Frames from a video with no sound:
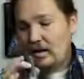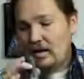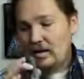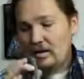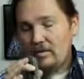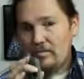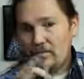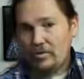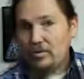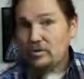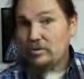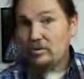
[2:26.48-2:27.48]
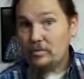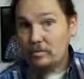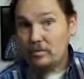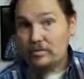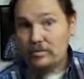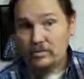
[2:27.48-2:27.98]
and future
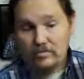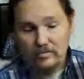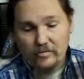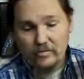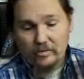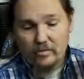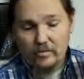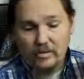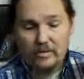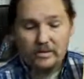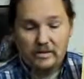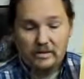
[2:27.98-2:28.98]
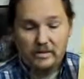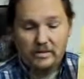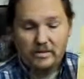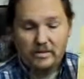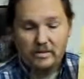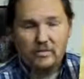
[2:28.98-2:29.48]
moves future on this
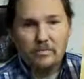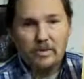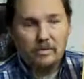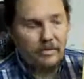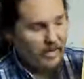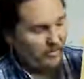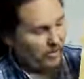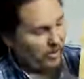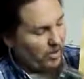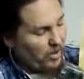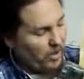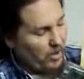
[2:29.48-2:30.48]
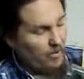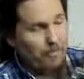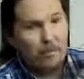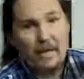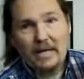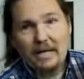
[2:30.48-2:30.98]
is to be able to have
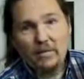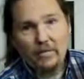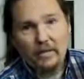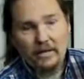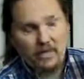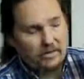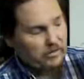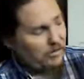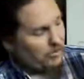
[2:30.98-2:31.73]
many relays.